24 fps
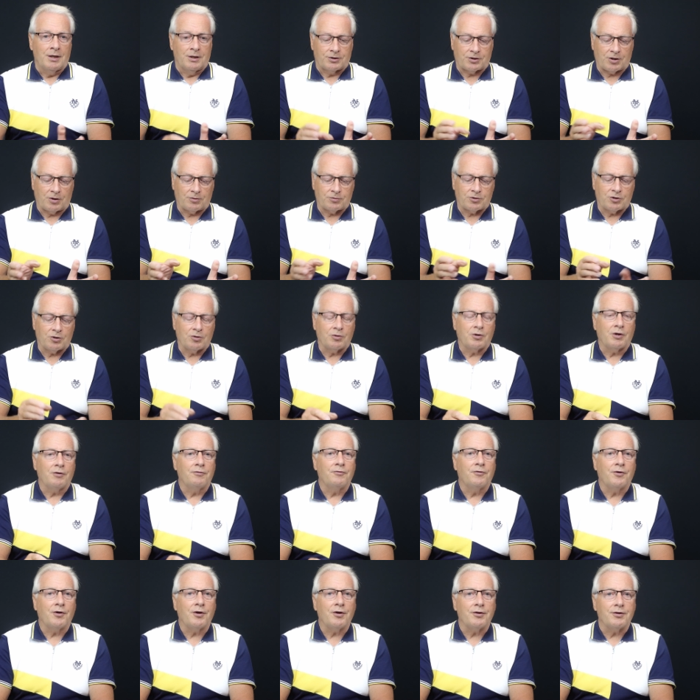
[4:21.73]
So to
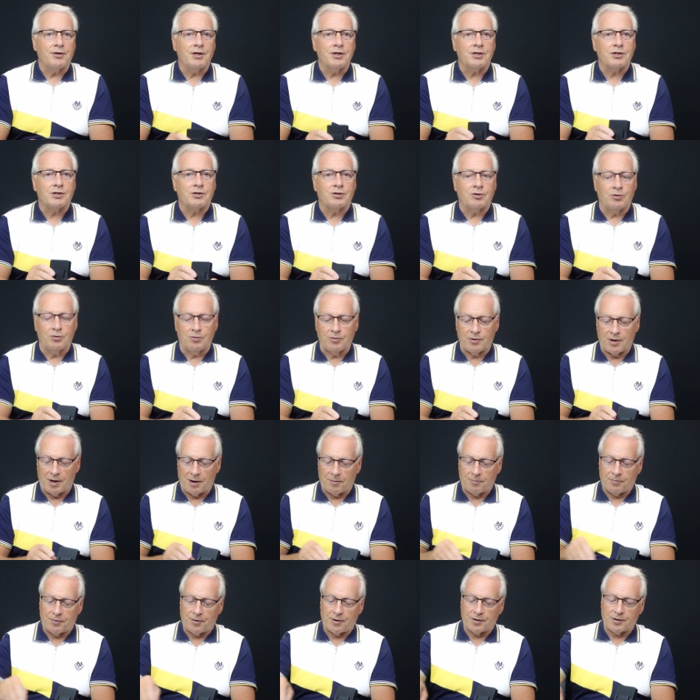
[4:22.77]
convert this to
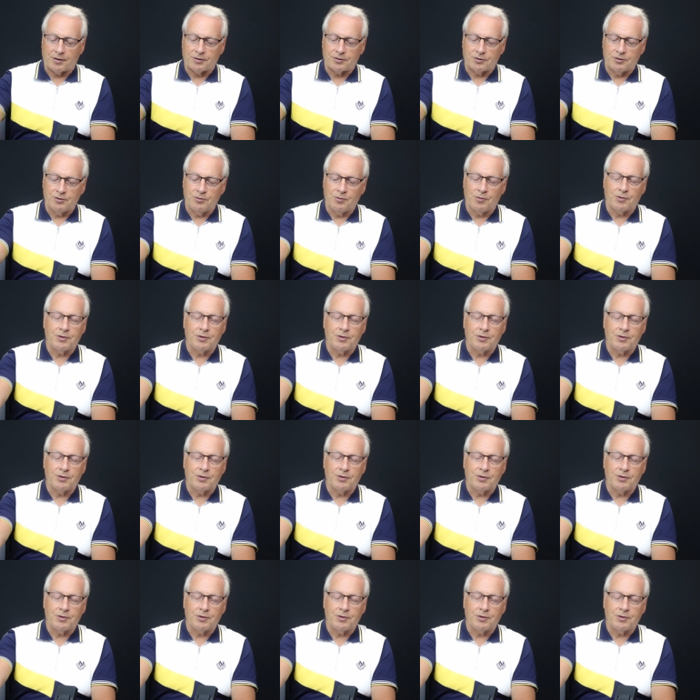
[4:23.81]
that product, you